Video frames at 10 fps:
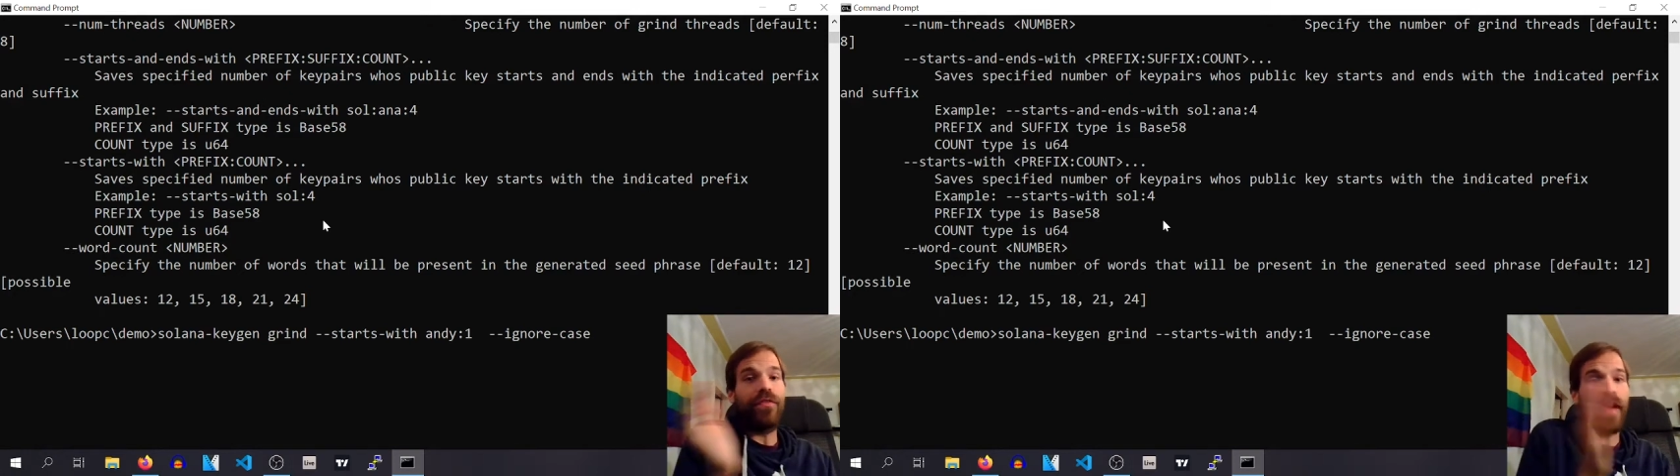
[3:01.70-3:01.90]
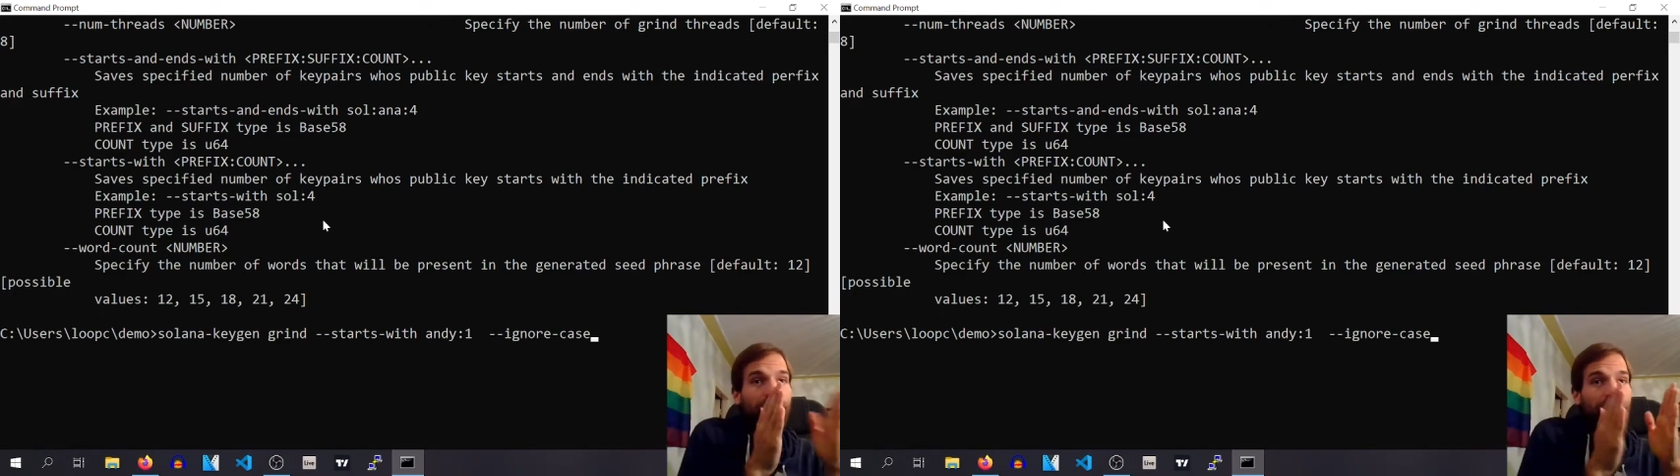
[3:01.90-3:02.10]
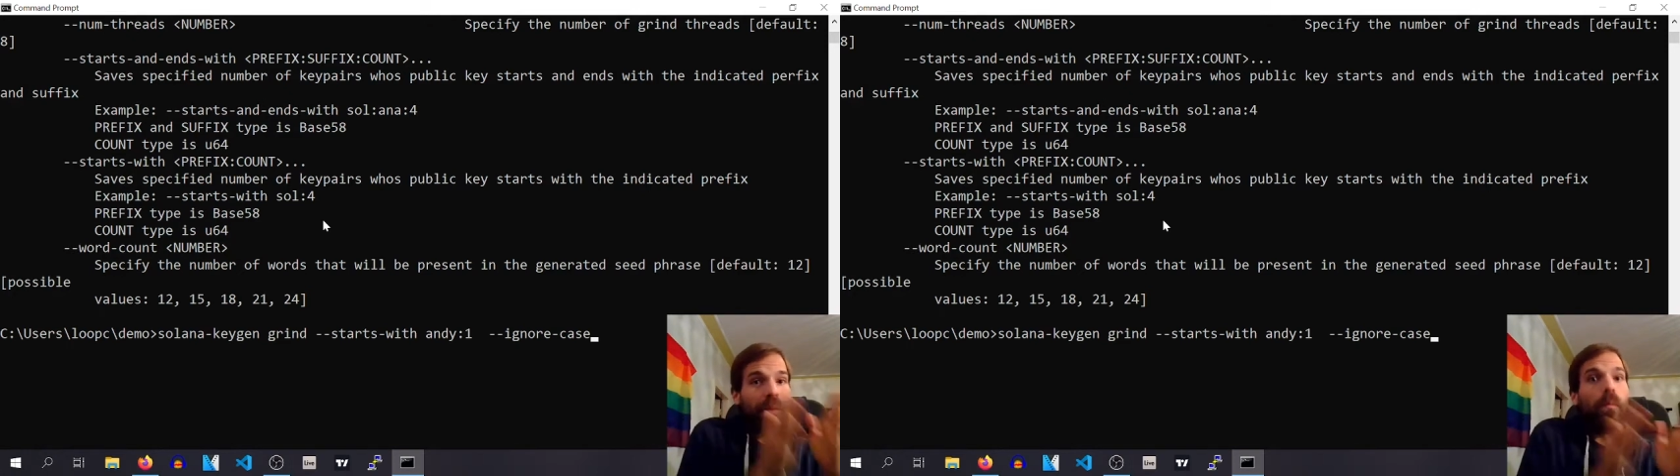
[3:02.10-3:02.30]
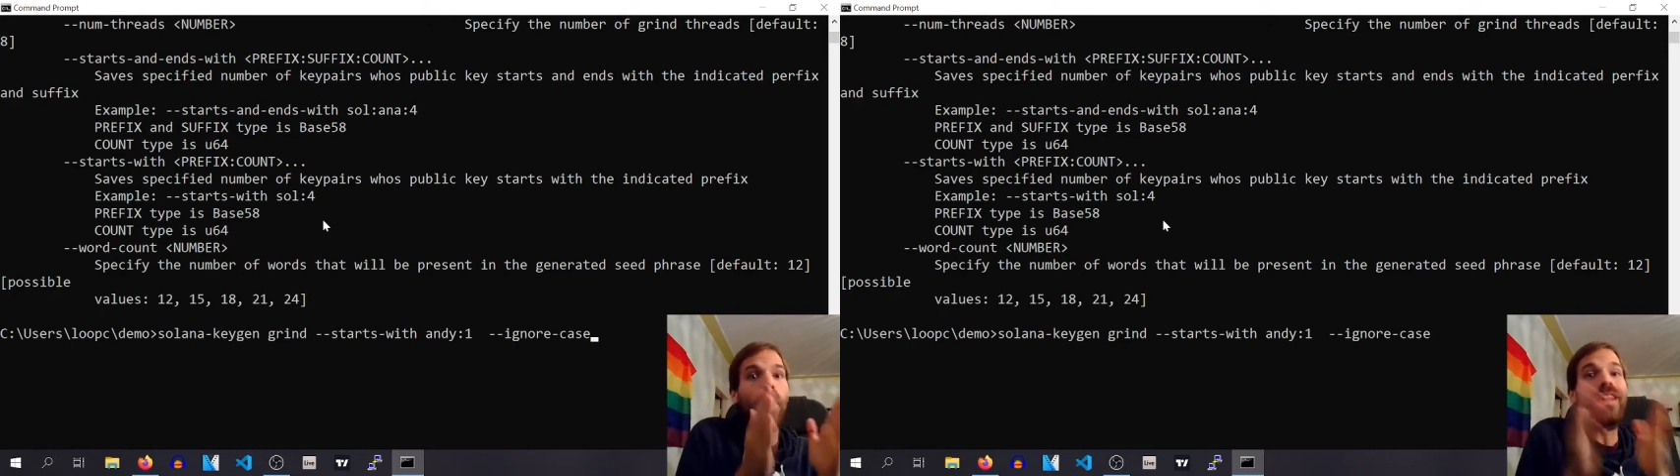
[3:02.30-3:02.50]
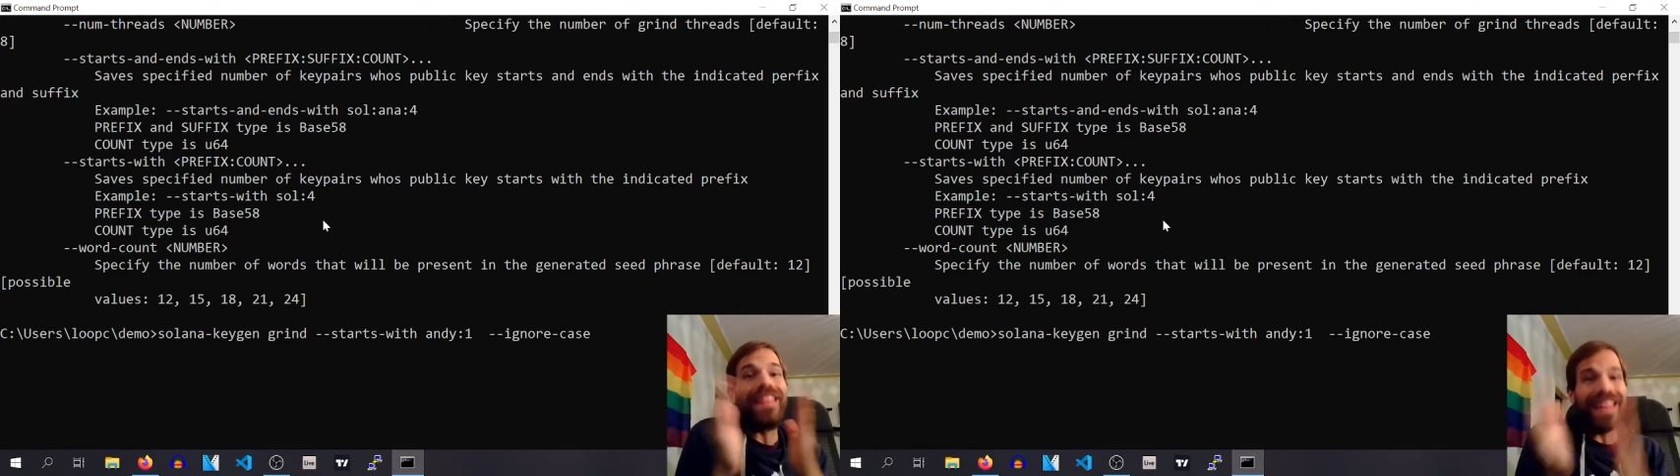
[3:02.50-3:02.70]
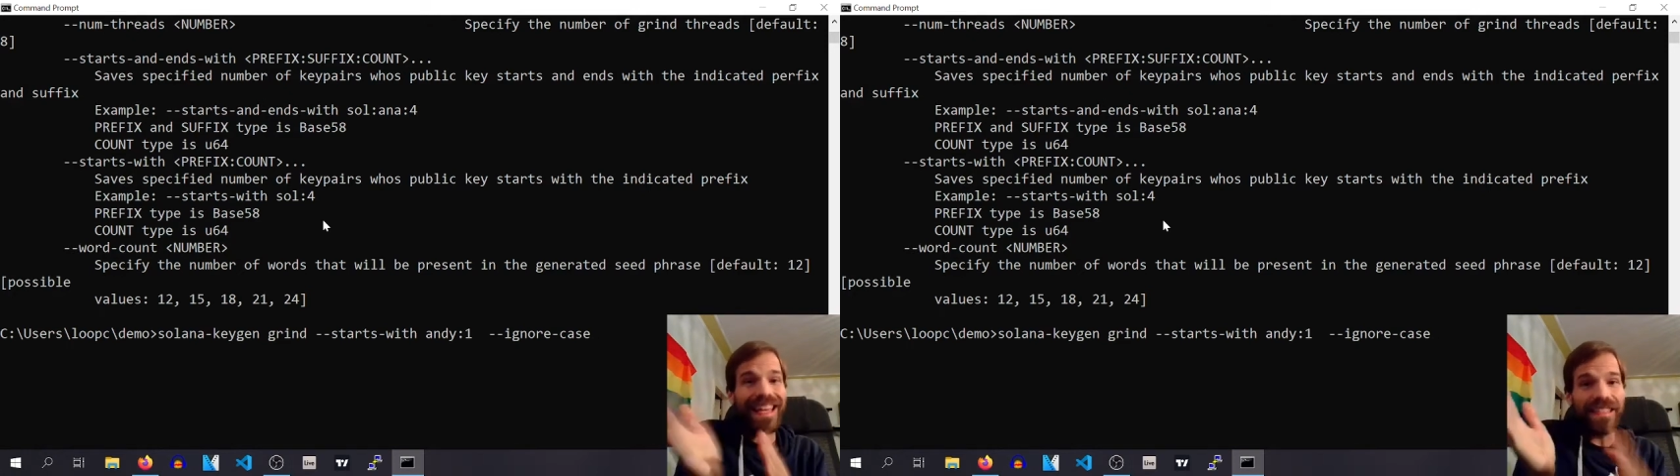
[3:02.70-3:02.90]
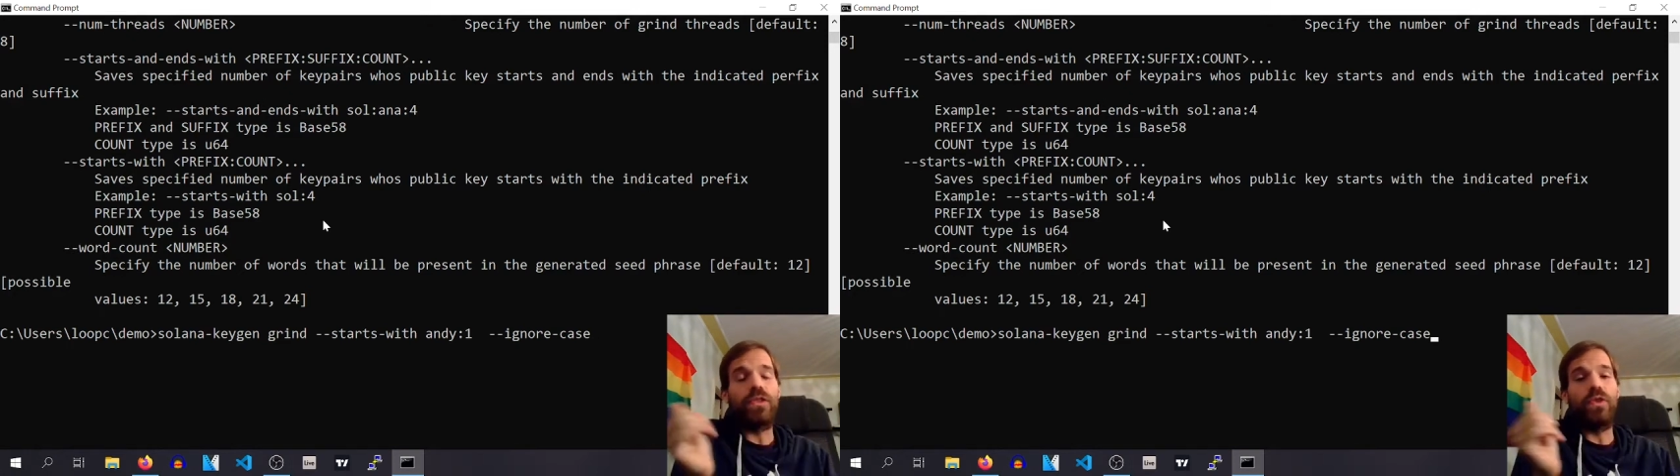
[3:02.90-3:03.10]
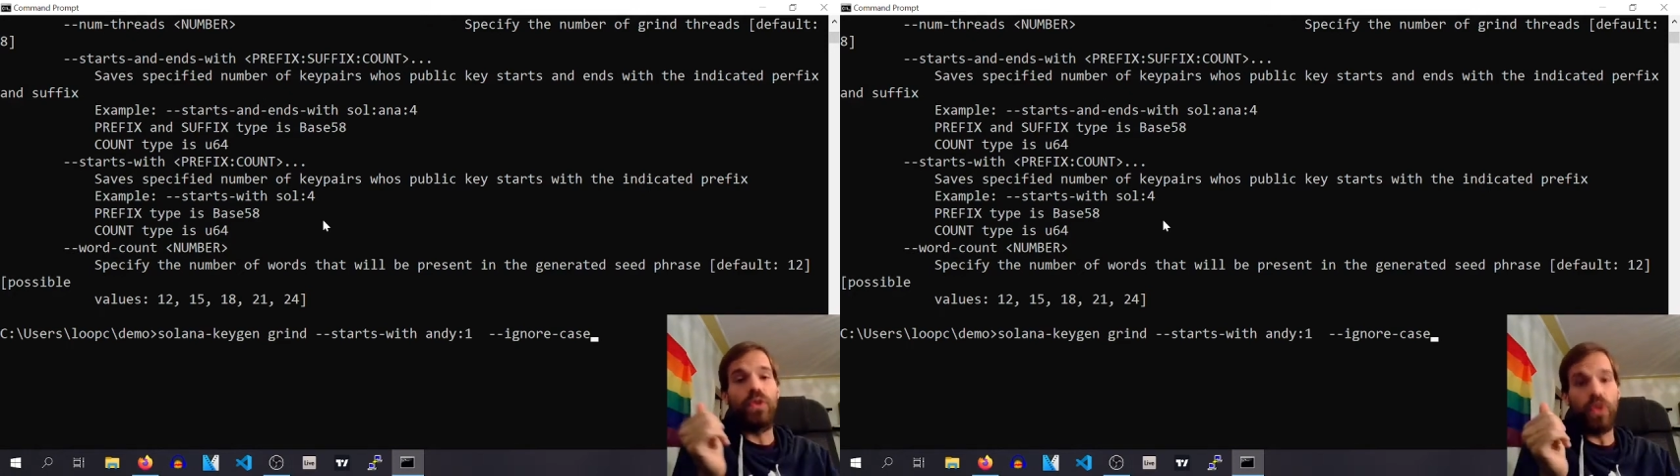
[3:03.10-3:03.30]
and the more letters
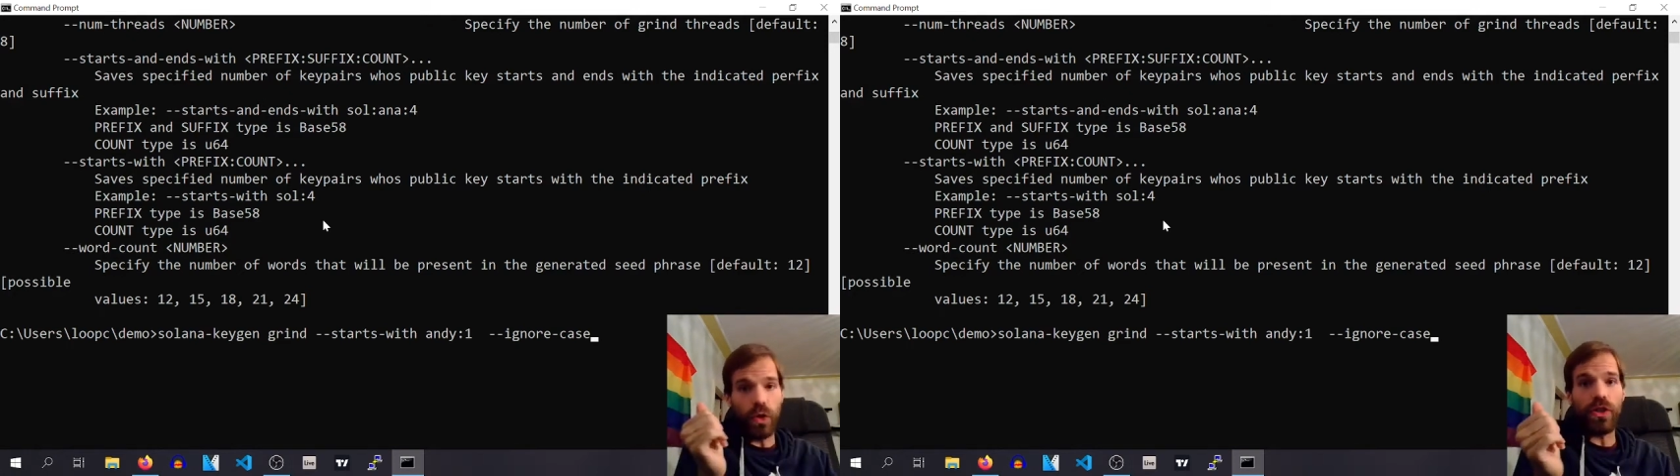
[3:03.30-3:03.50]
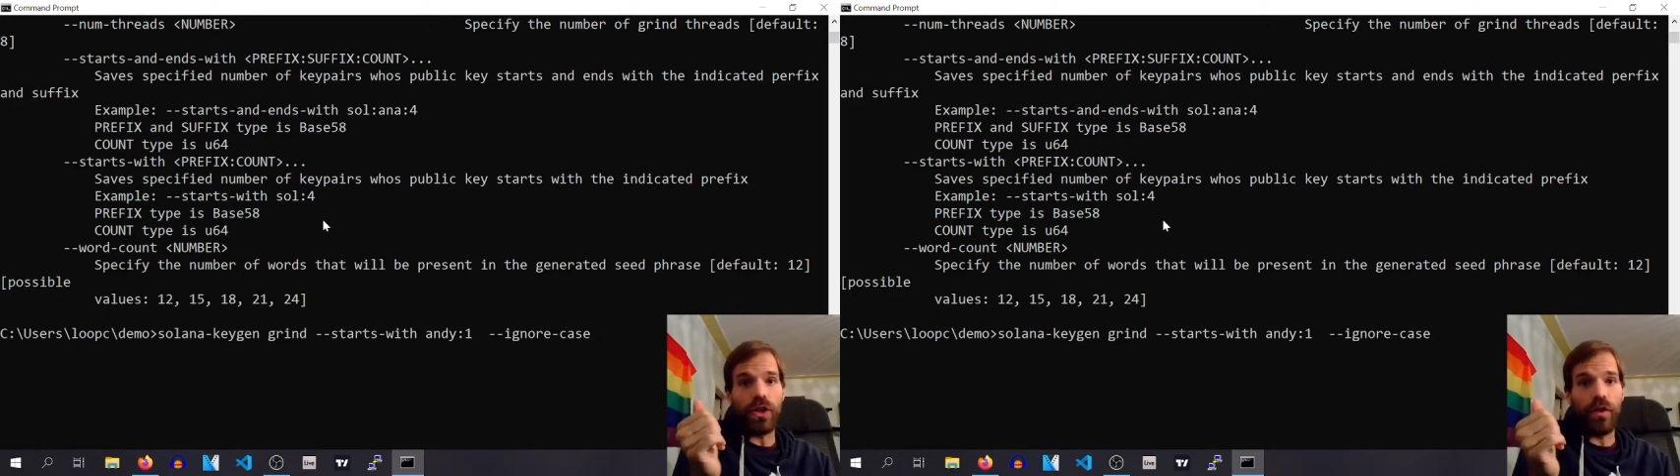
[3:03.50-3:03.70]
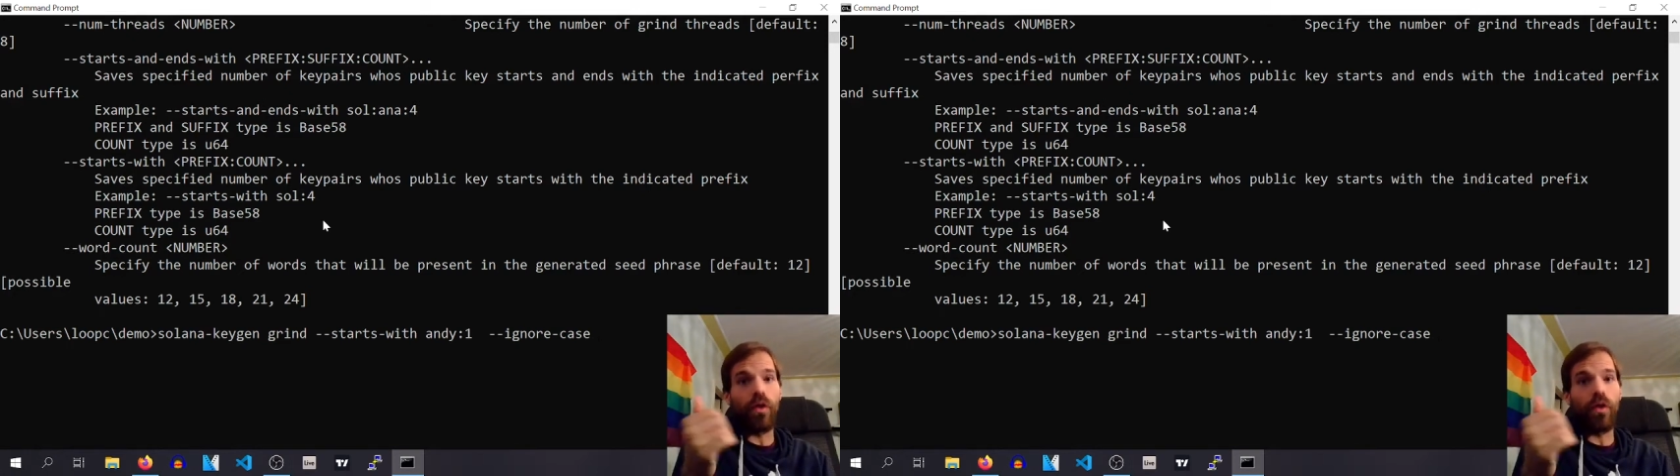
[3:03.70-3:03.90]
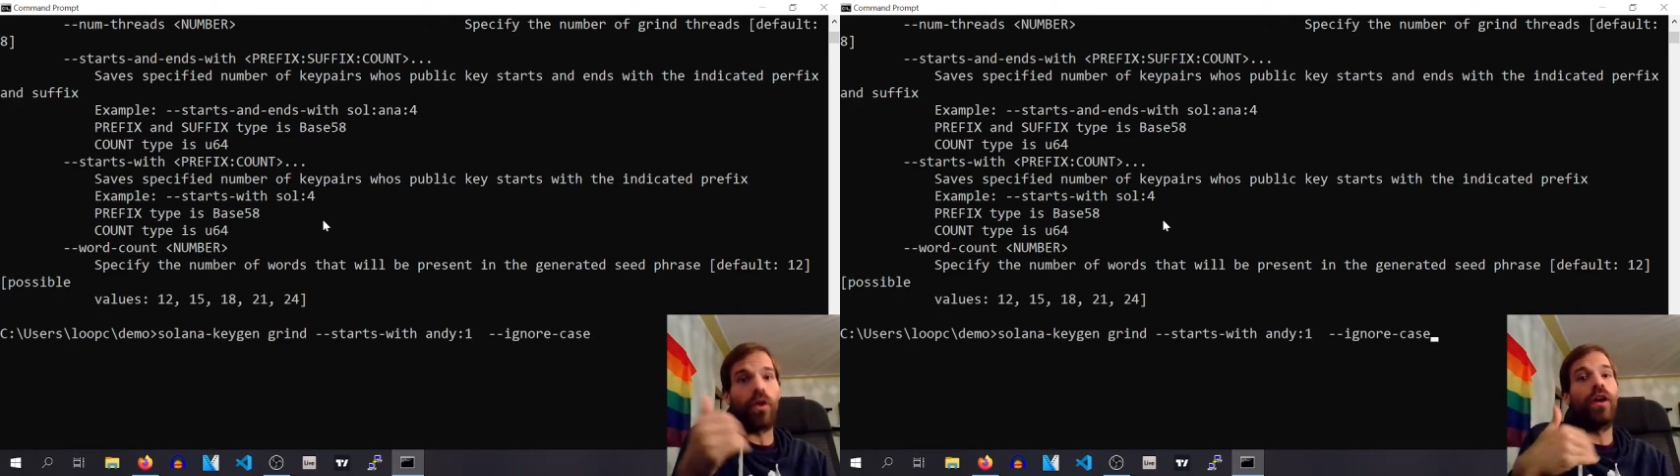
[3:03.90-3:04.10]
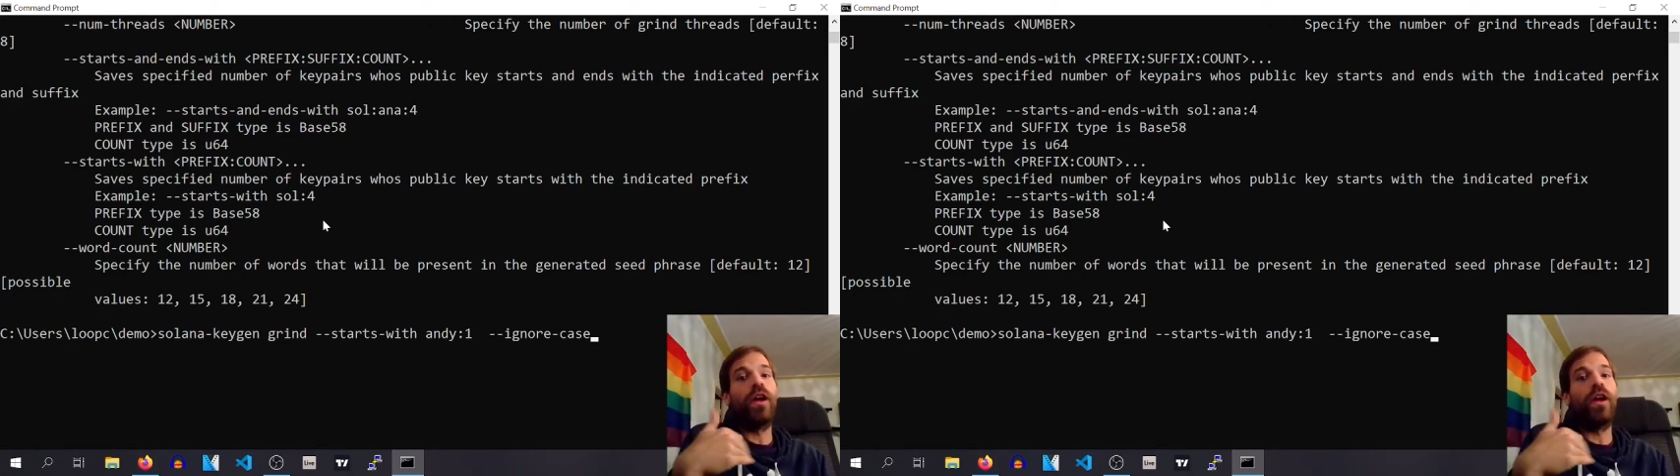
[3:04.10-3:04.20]
you're searching for